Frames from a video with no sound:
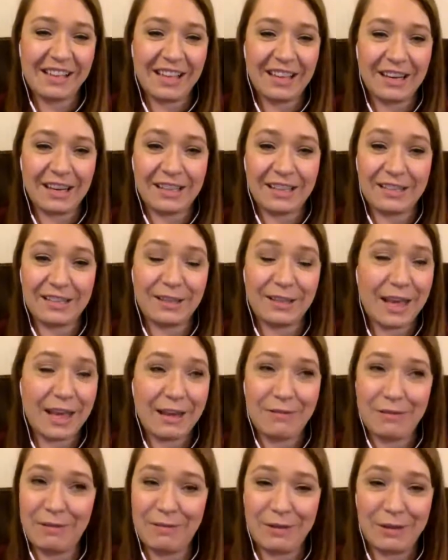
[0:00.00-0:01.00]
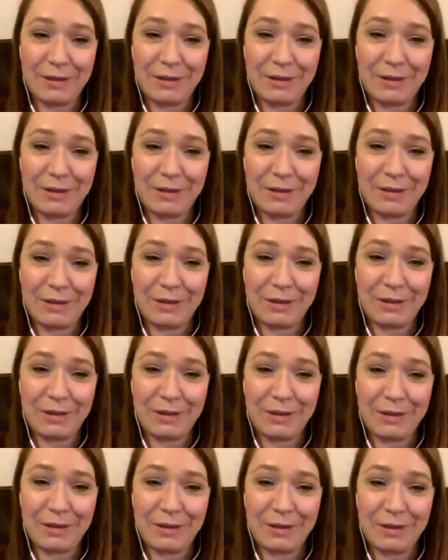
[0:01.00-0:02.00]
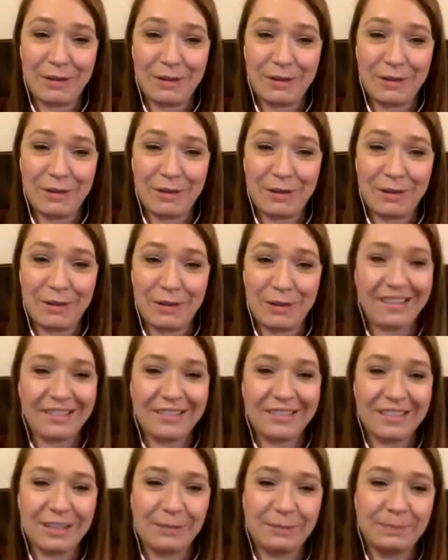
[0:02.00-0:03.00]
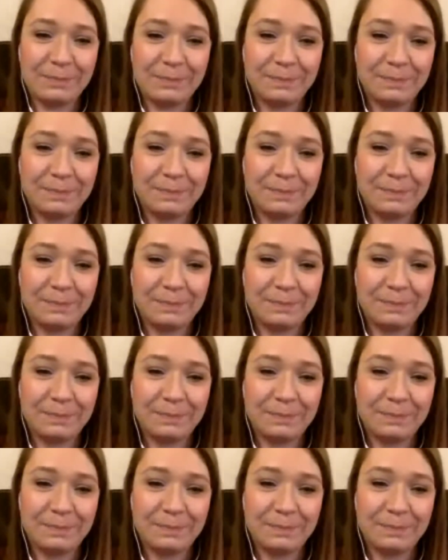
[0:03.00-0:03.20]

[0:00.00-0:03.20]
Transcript: And I still had reviews when I, was ready to go. So